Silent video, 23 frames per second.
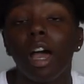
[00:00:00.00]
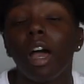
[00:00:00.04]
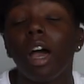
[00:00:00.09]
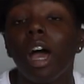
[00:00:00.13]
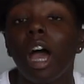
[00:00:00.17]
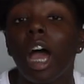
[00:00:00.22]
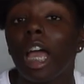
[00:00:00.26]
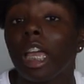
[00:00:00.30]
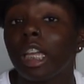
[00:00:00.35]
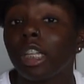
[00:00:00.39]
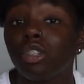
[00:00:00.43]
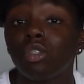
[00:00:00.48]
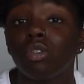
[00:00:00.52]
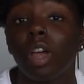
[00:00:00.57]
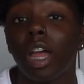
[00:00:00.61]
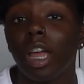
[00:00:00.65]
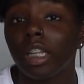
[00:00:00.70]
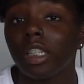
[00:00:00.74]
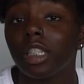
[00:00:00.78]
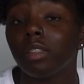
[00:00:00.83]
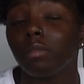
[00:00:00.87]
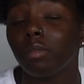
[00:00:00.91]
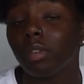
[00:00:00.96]
I try
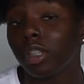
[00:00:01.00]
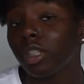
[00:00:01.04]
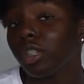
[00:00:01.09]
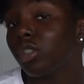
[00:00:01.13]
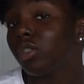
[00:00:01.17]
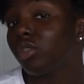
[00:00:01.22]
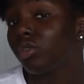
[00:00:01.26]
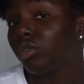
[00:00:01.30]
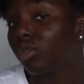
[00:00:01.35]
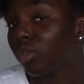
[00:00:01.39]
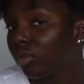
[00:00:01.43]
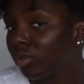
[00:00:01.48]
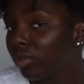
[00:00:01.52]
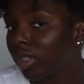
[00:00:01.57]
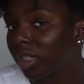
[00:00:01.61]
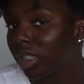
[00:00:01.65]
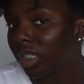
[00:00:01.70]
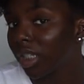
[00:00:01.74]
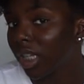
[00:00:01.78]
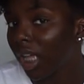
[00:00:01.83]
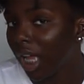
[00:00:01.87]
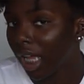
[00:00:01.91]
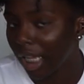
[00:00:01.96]
to make these notes
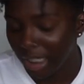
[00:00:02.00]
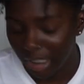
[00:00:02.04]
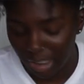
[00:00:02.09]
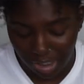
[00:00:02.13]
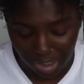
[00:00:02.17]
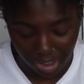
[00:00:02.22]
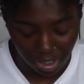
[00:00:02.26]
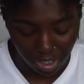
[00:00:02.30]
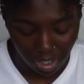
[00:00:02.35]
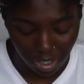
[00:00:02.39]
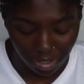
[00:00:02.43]
as